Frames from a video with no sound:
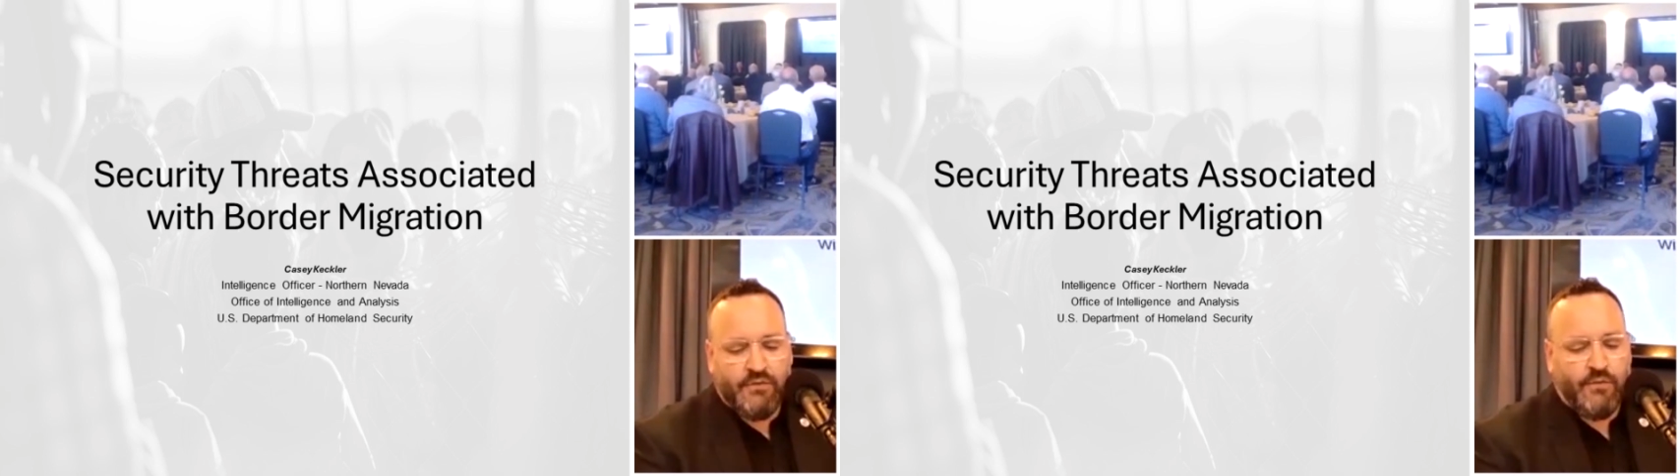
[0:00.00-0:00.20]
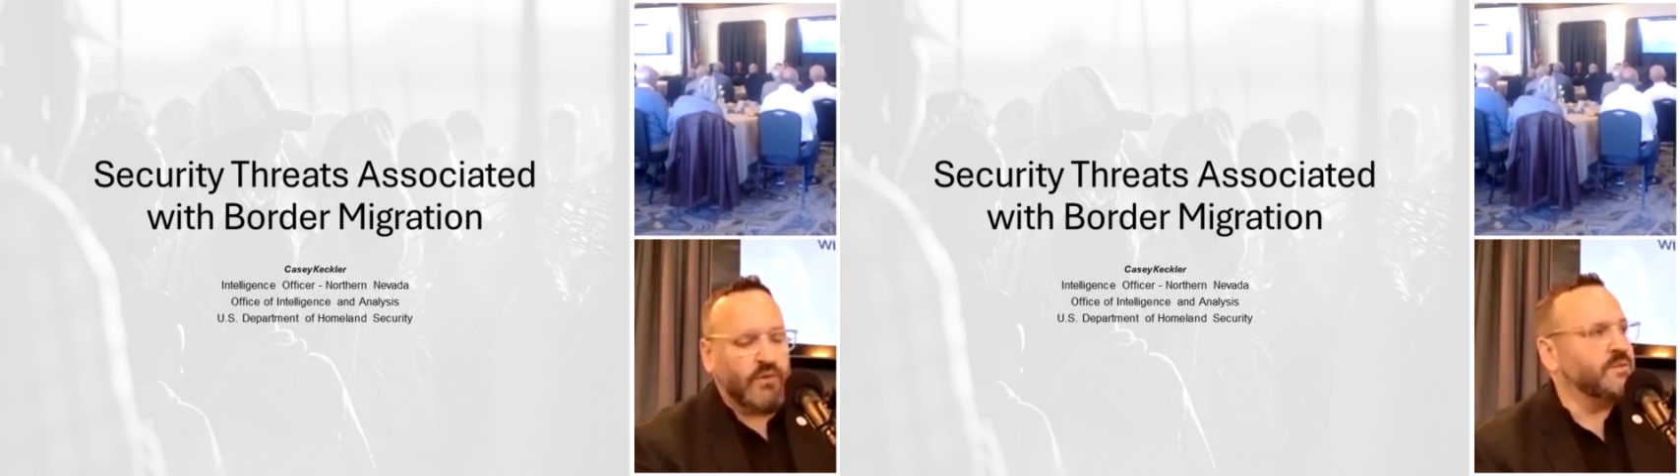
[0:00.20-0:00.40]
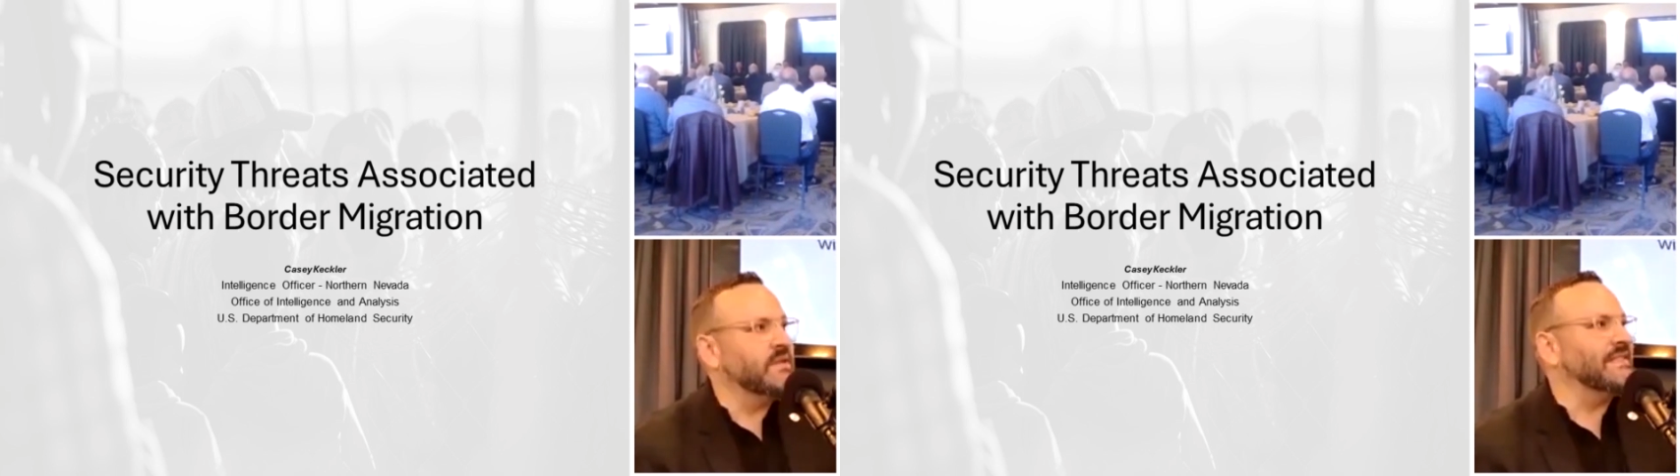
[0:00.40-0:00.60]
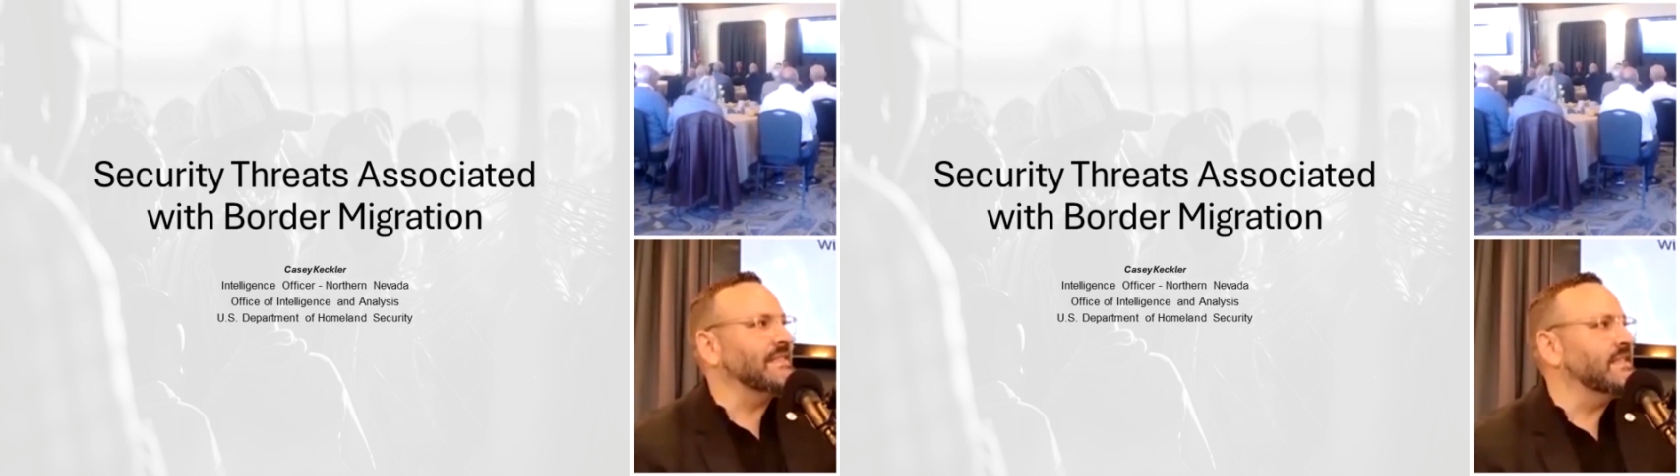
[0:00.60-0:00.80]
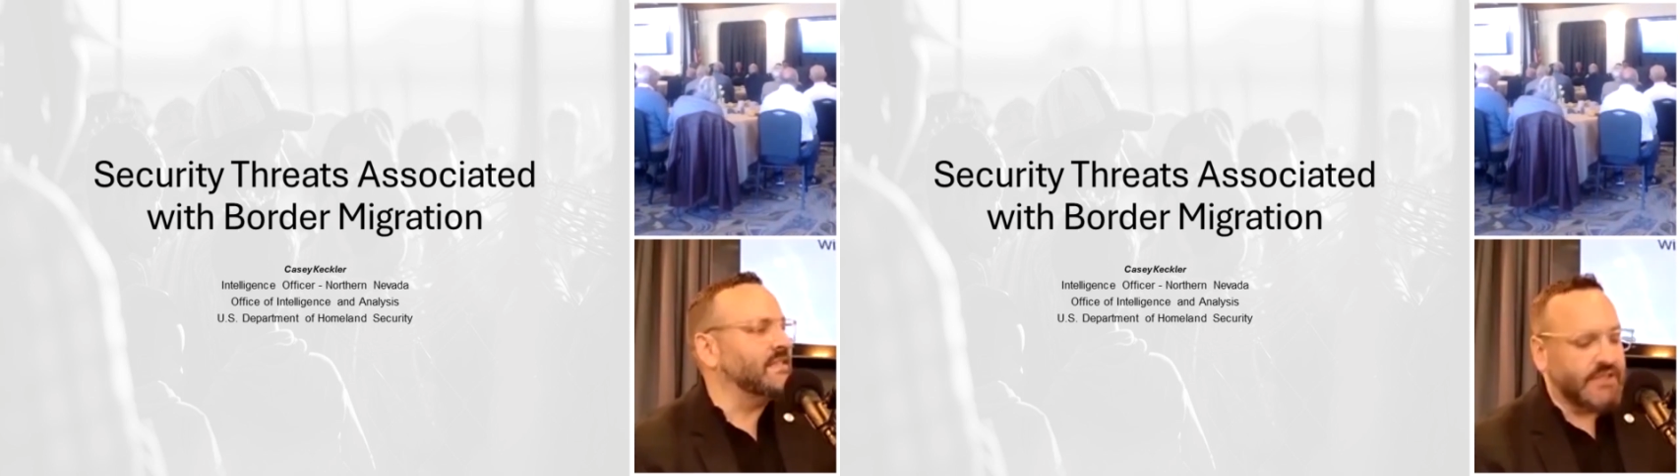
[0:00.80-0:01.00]
Enforcement
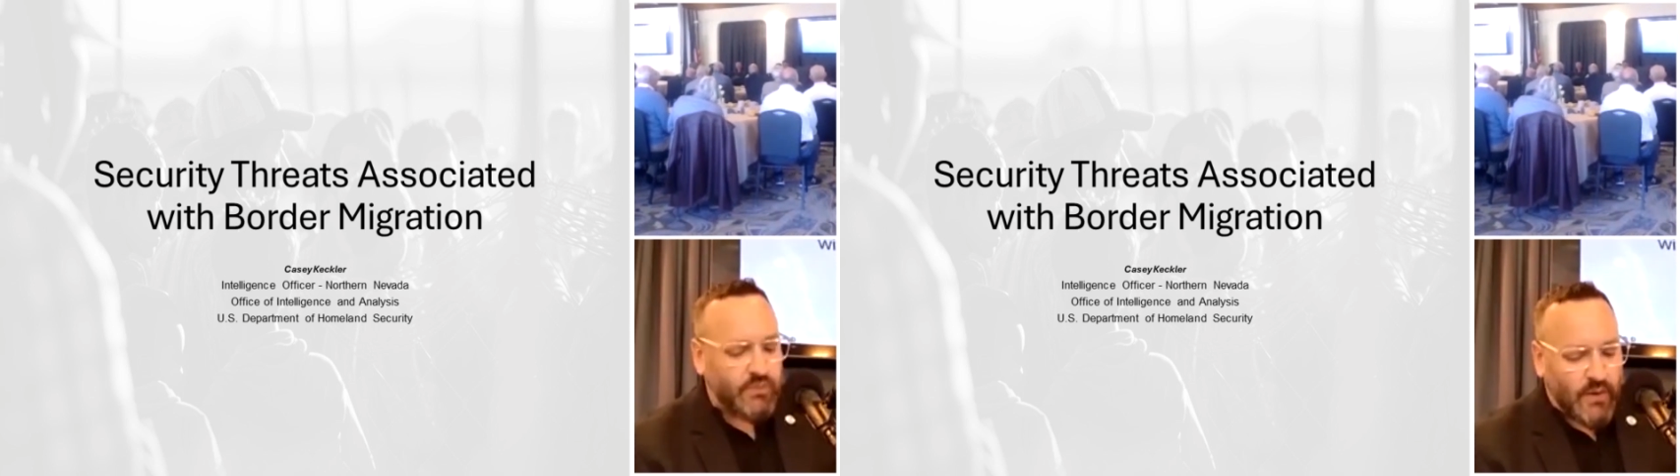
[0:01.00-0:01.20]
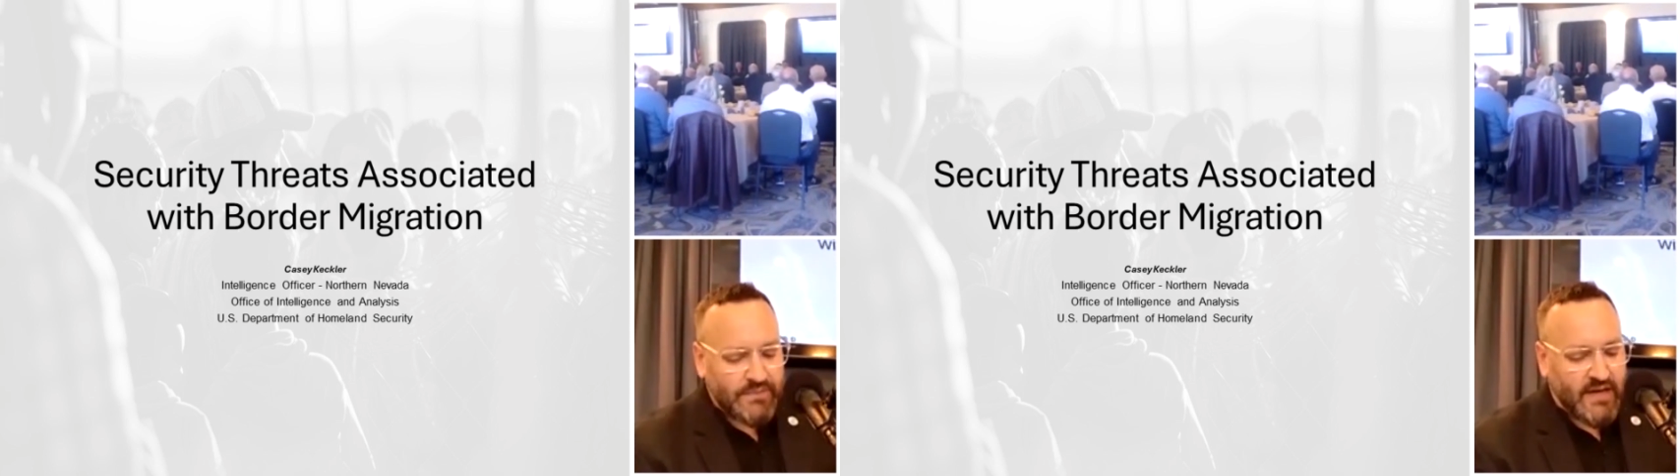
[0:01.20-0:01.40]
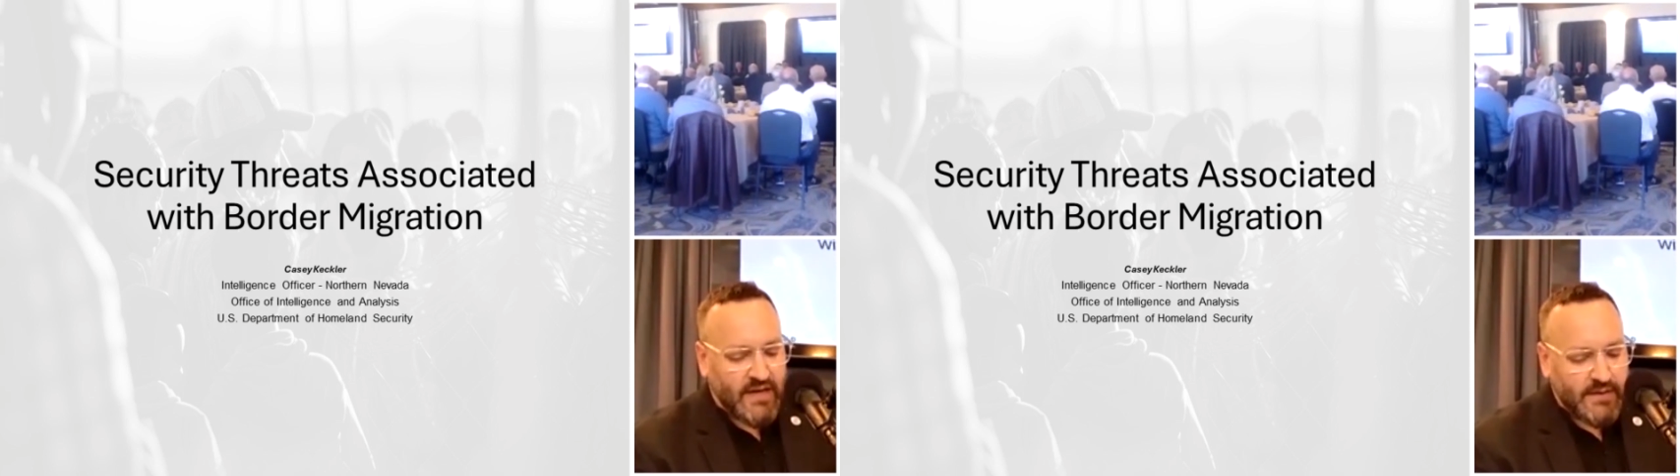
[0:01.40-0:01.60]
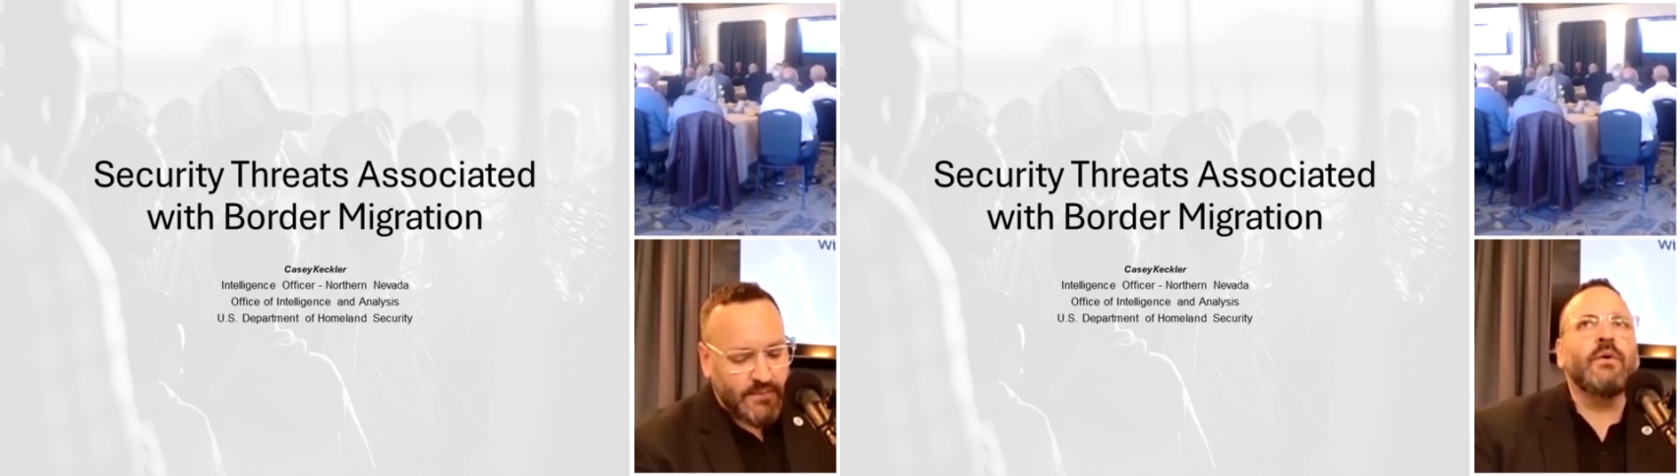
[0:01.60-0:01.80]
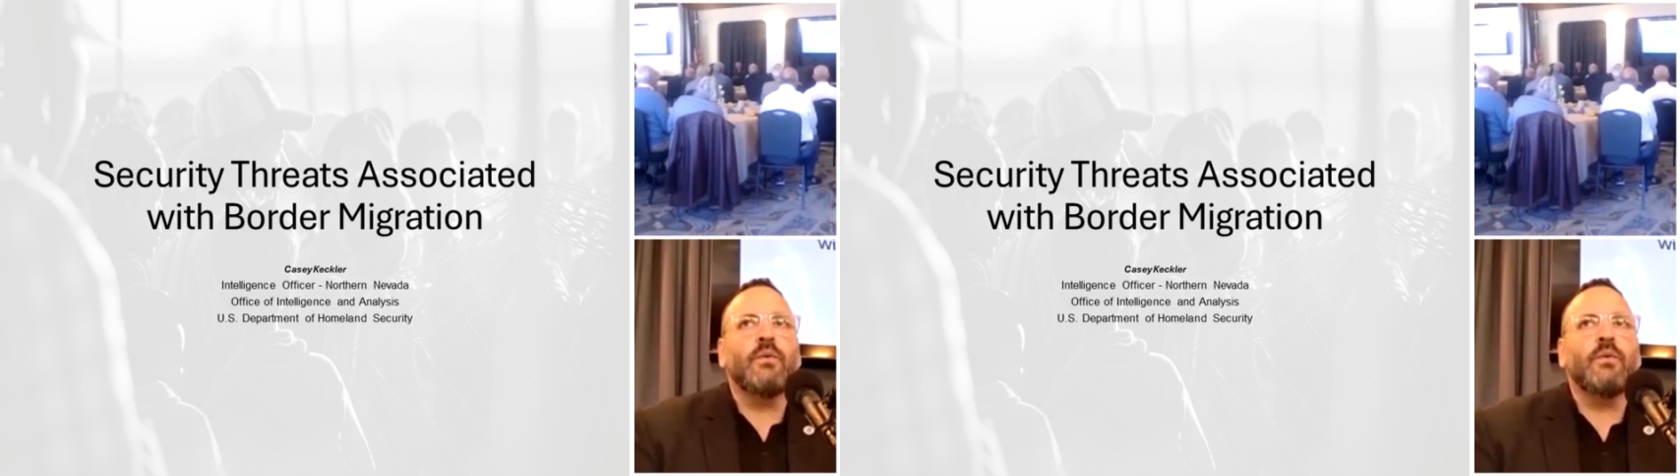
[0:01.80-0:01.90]
Statistics website.